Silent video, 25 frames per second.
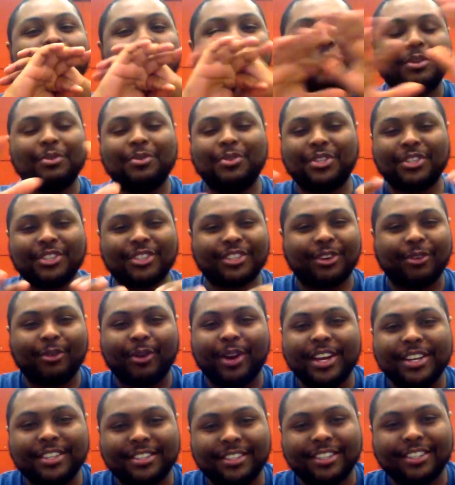was just
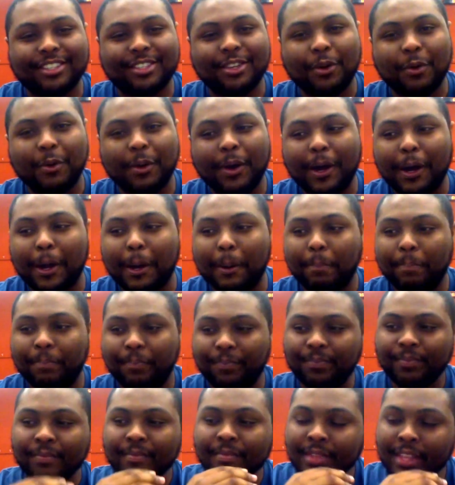crazy. So
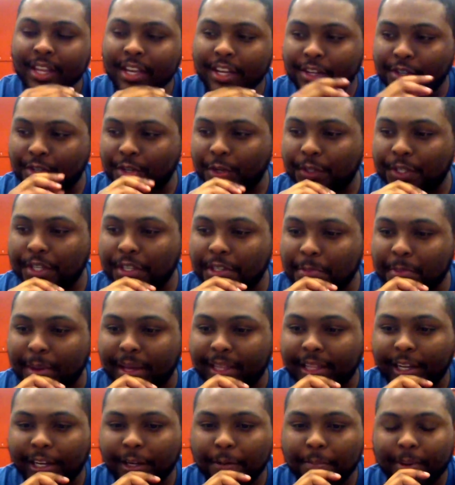so since my
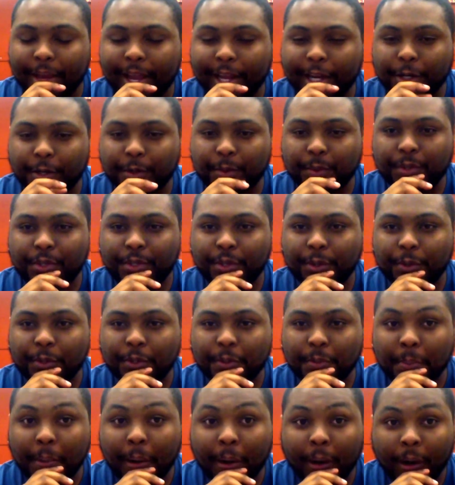lighting package was so
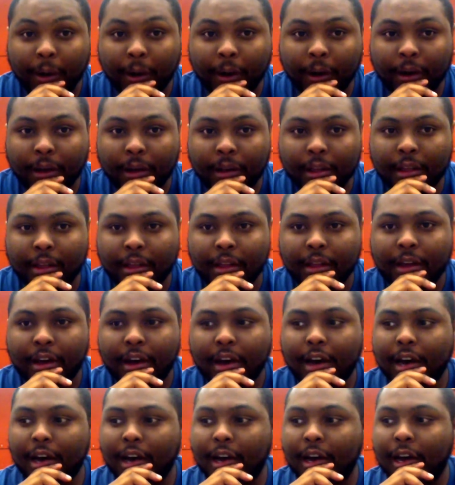small,
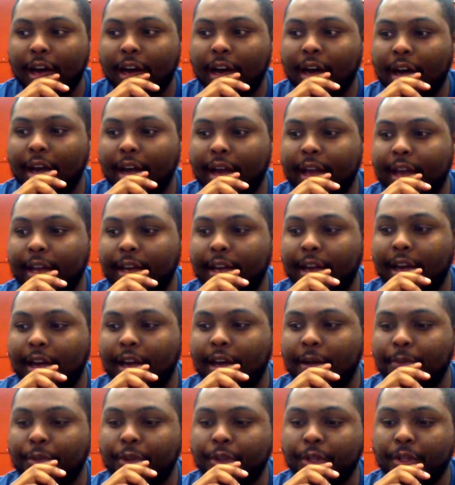and
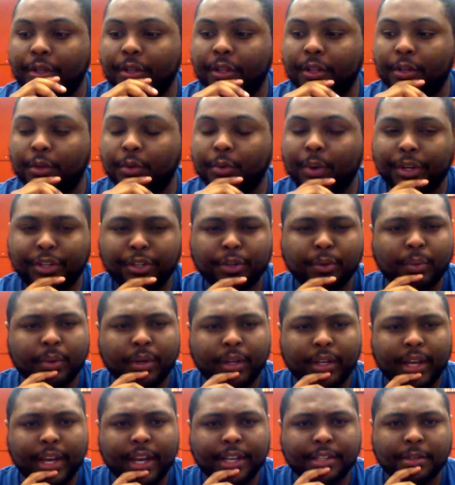the director
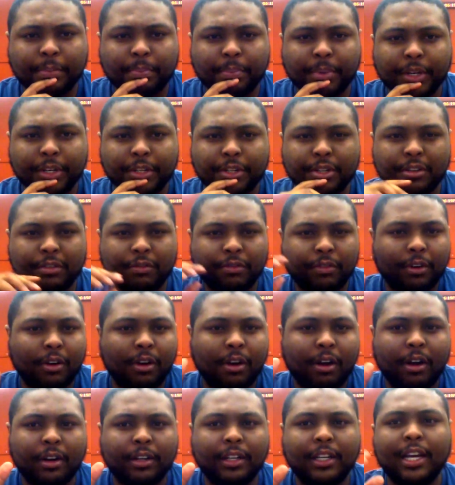really has a penchant for
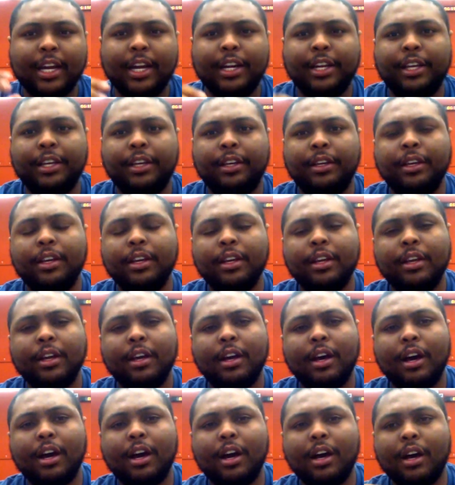hard lighting,
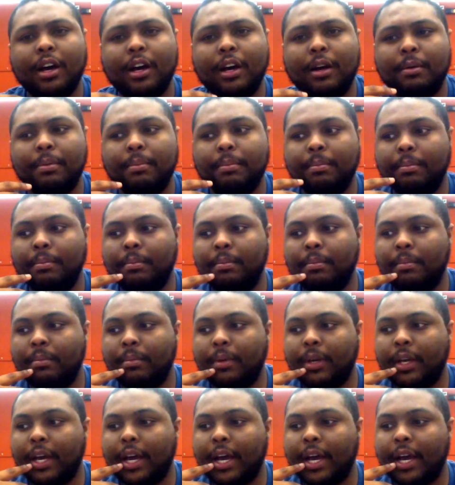
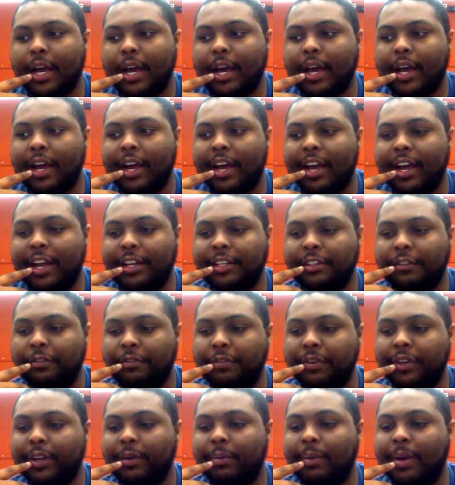I had to
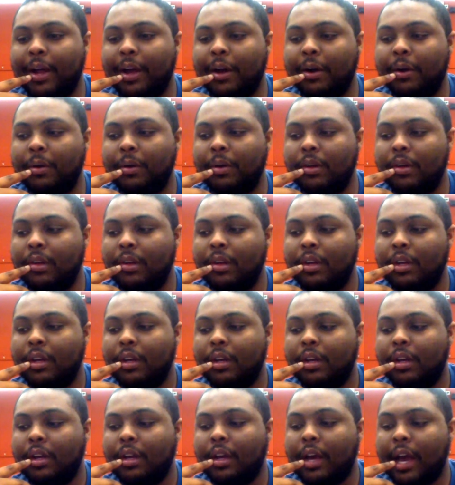figure out
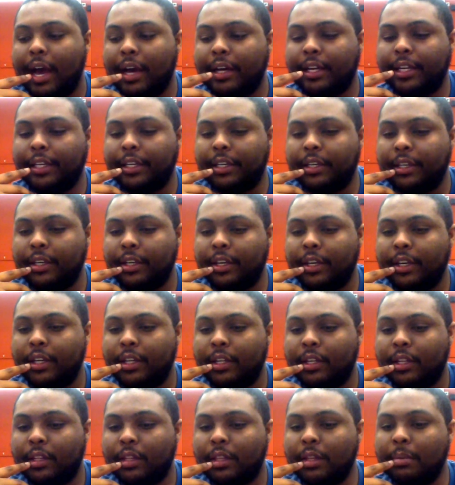how to
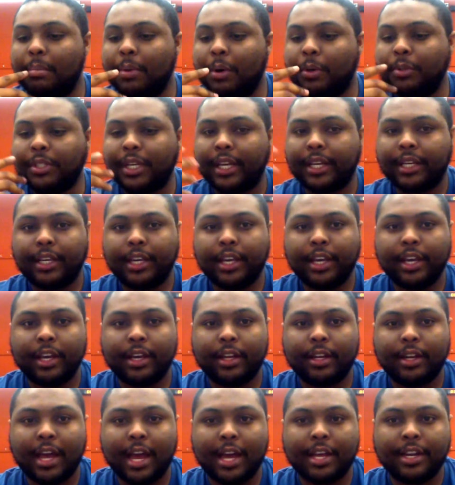get the most I
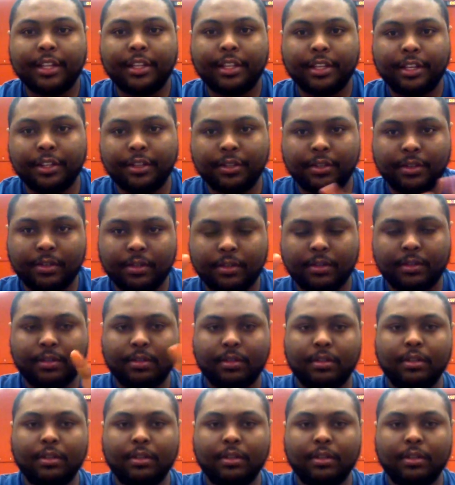can out of these